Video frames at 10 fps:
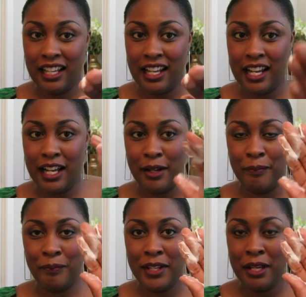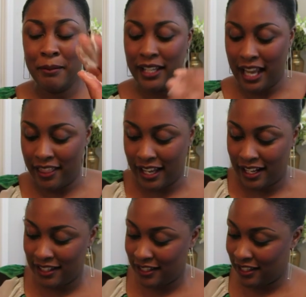Um, but yeah,
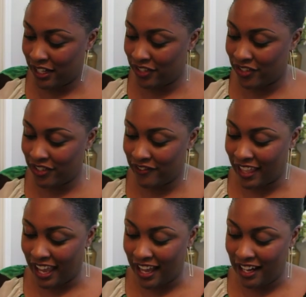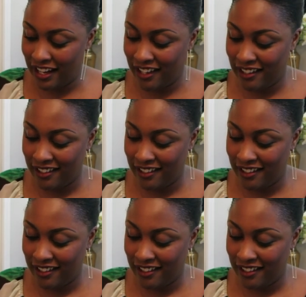that is the texture of that.